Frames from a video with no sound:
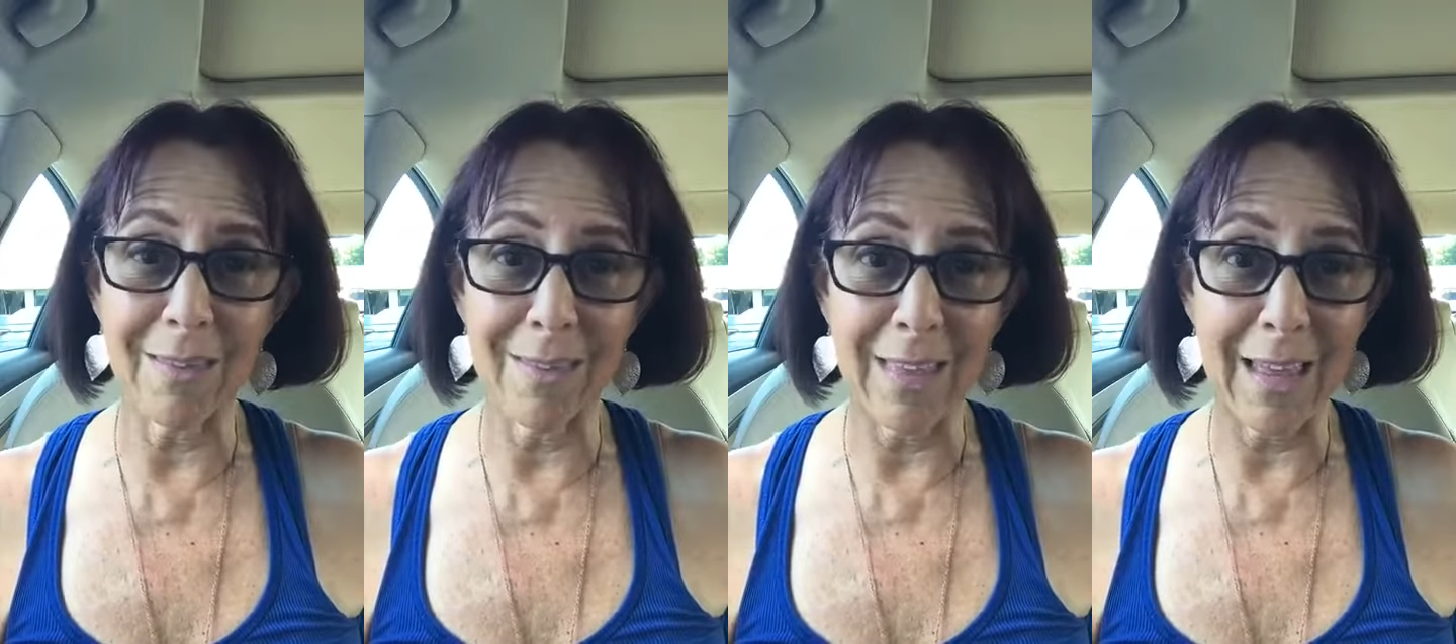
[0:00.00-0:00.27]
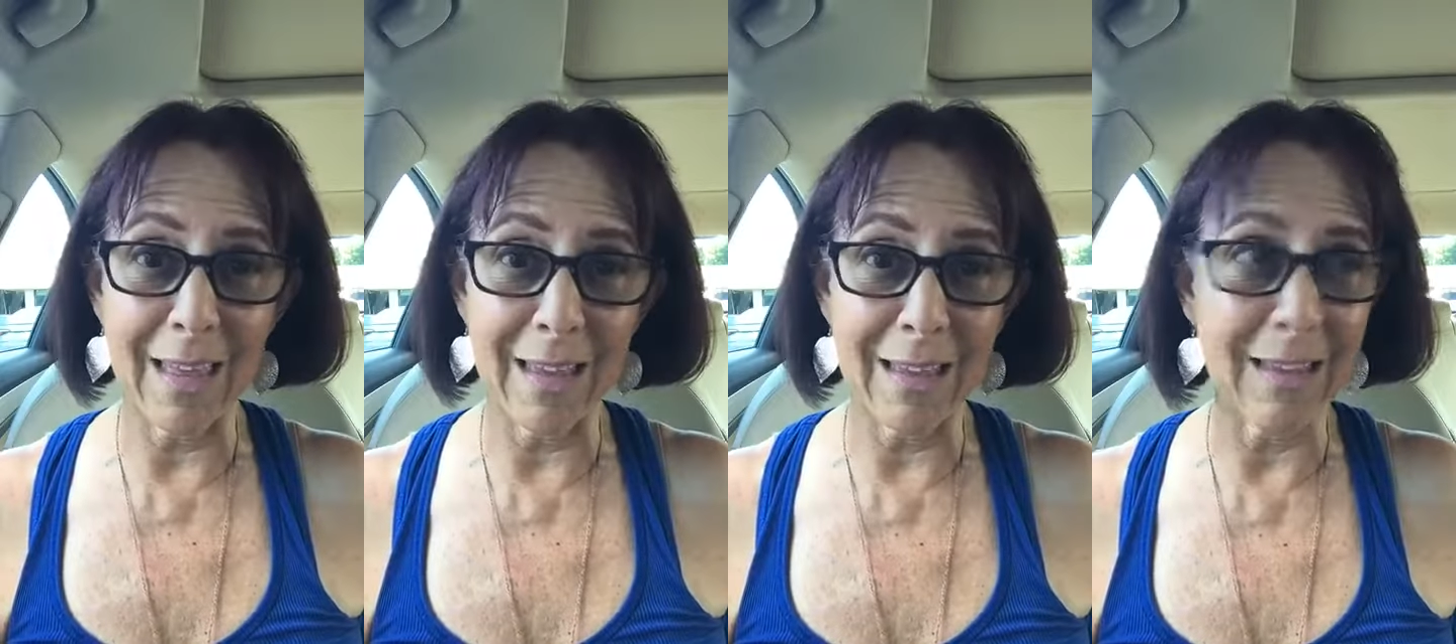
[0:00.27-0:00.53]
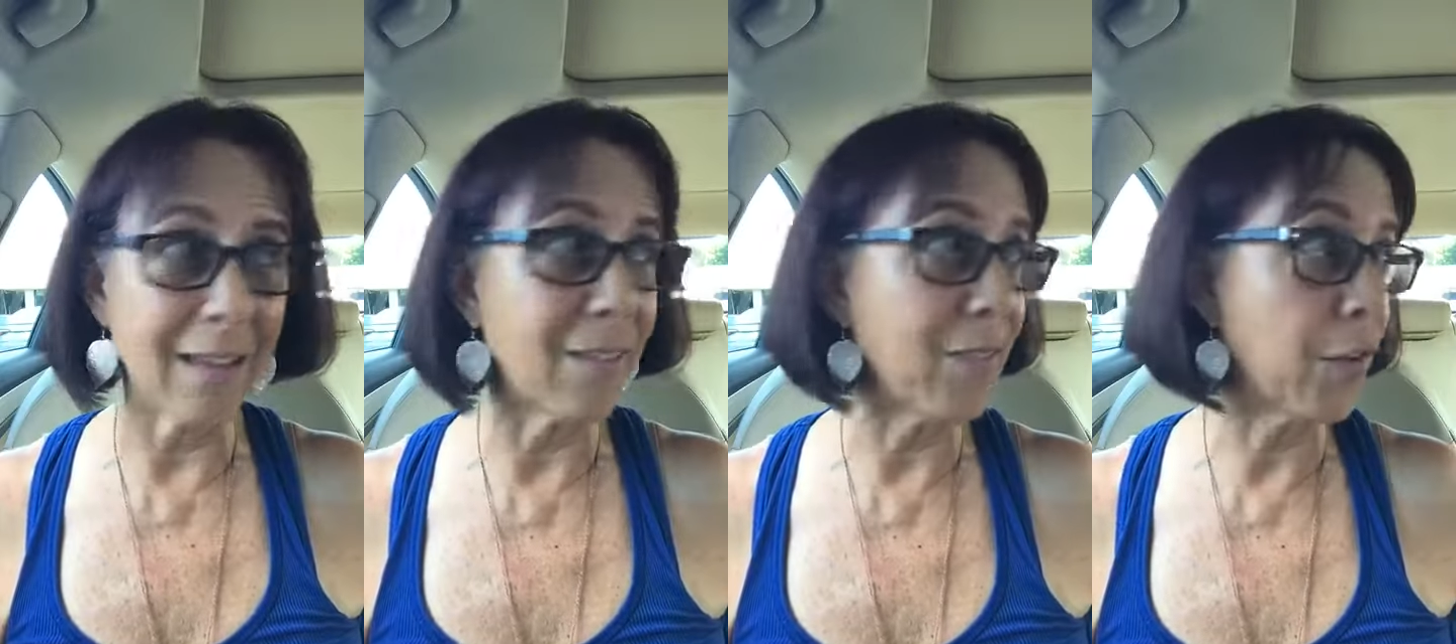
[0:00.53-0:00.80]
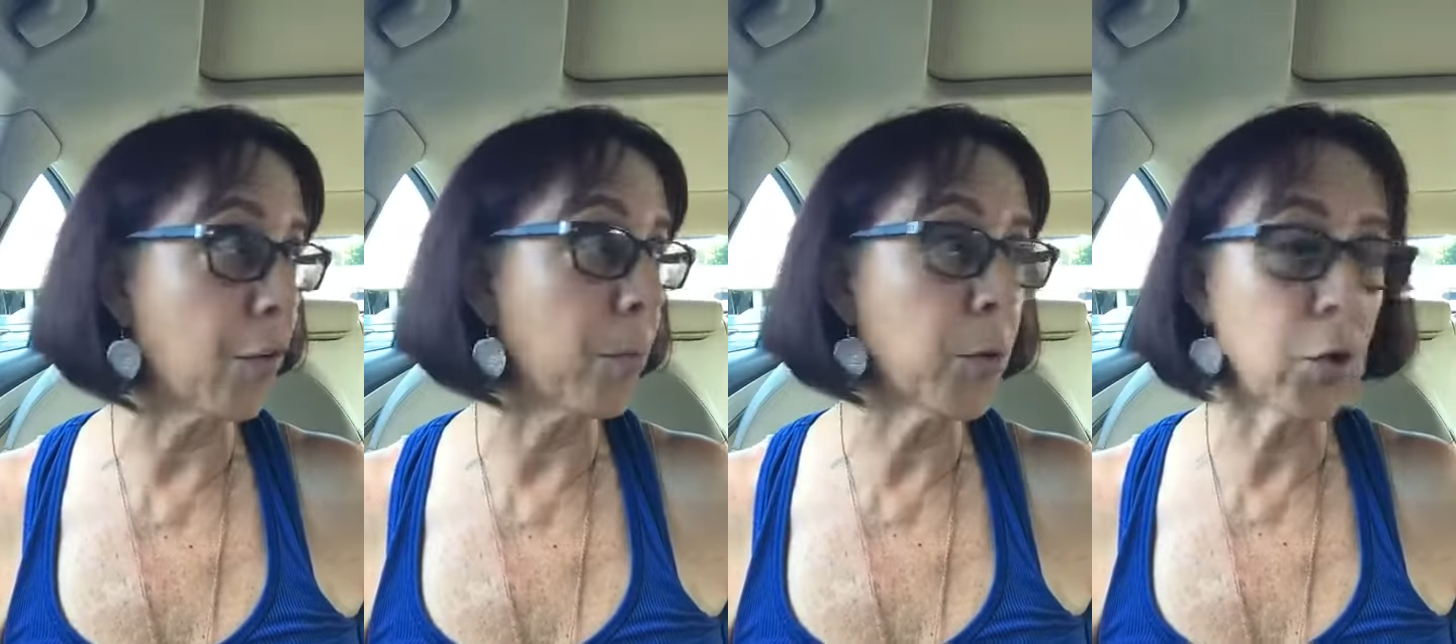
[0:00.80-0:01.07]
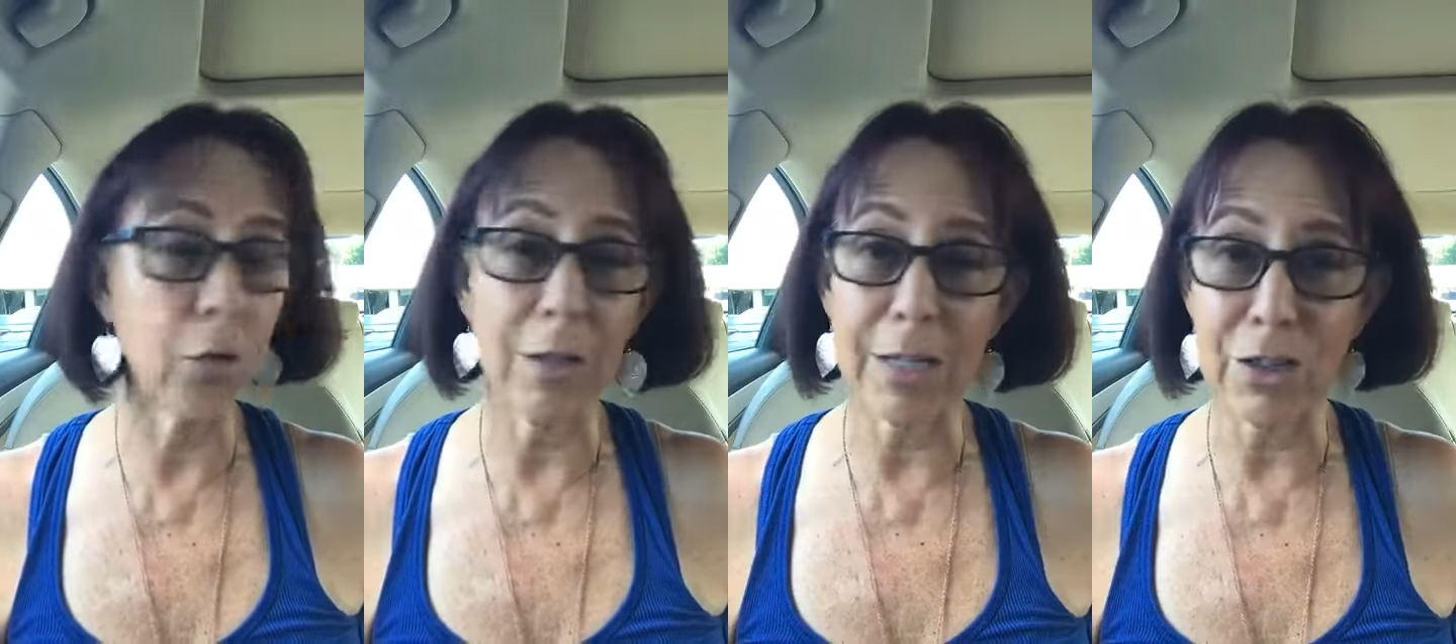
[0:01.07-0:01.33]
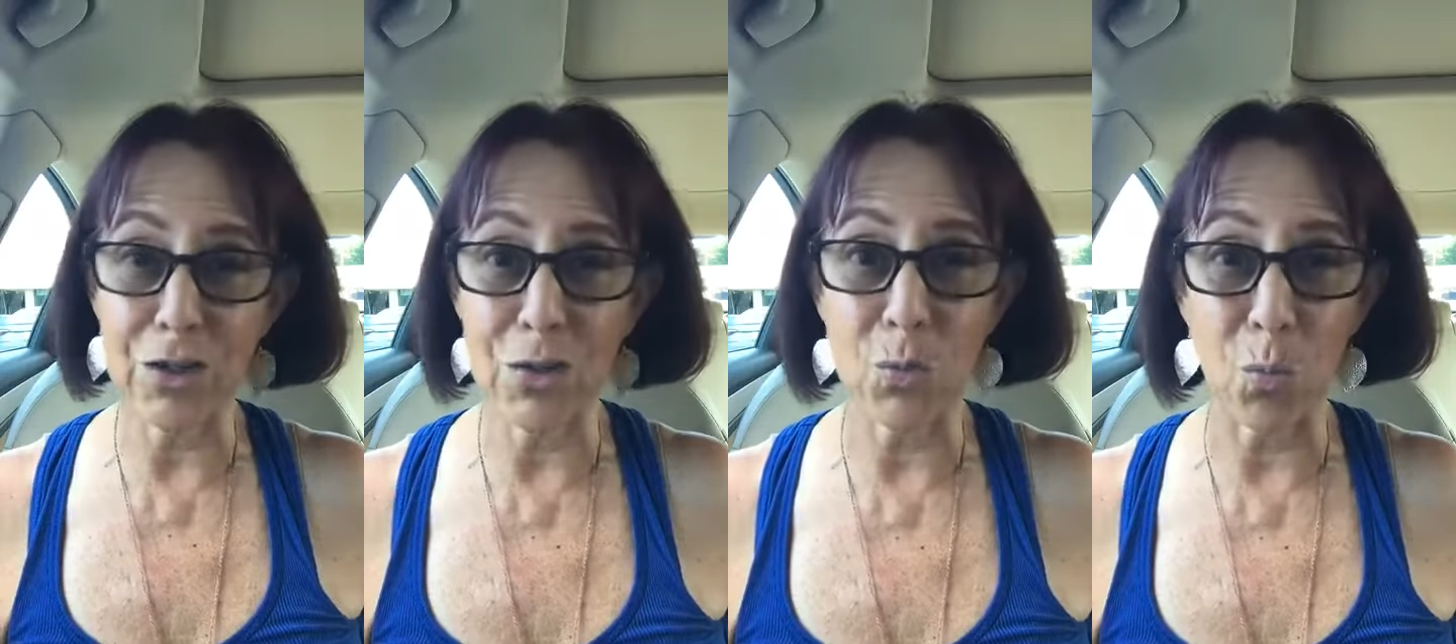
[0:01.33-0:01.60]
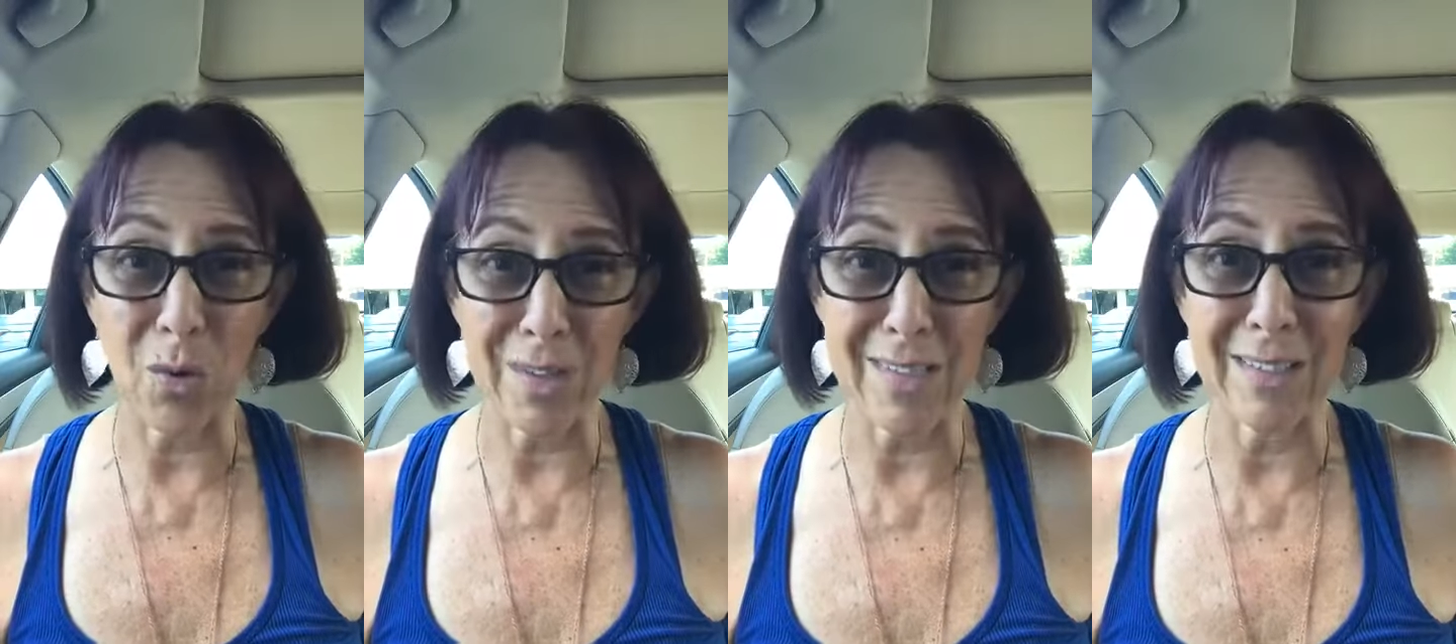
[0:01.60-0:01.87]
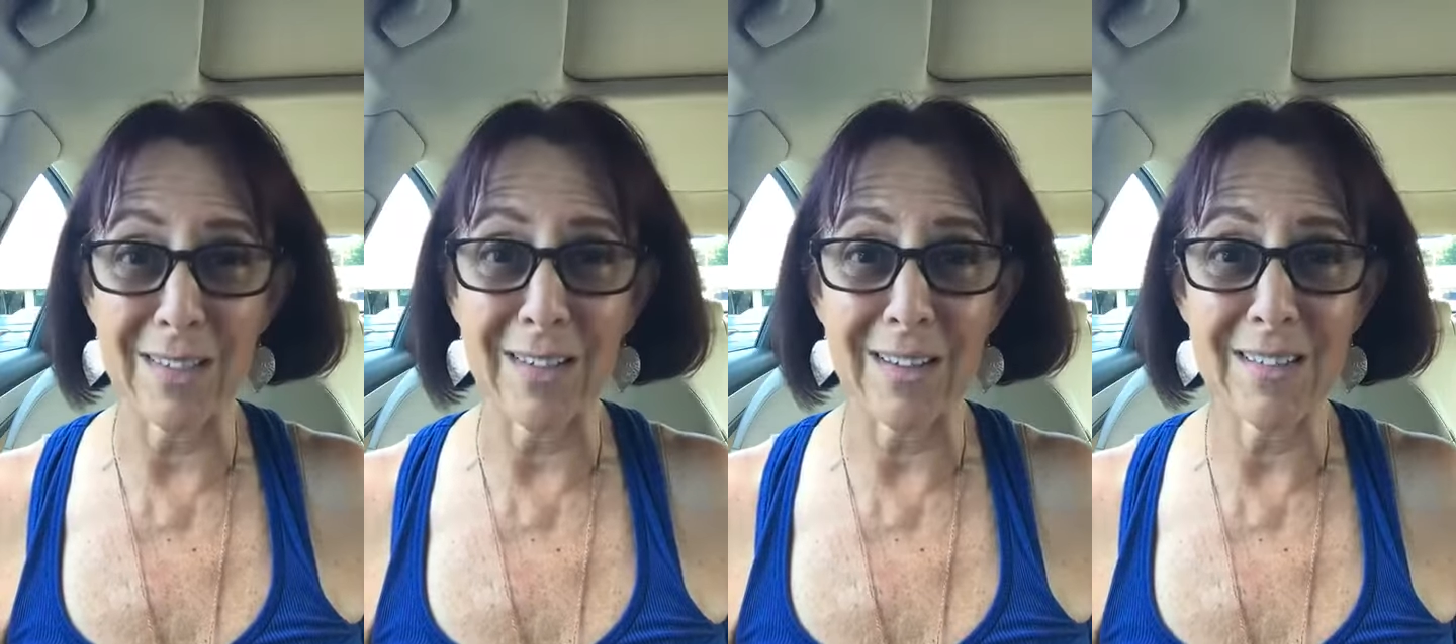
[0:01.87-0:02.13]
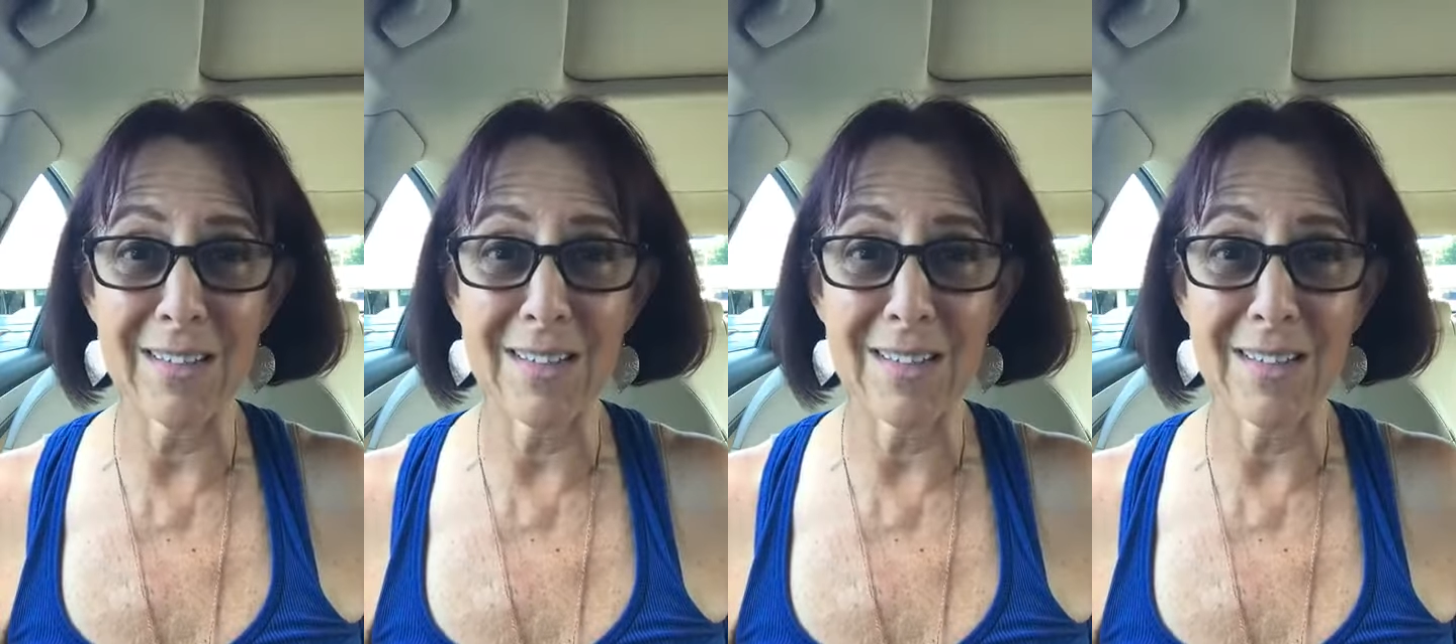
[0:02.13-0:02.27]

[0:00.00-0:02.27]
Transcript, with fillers: they their immunity just wasn't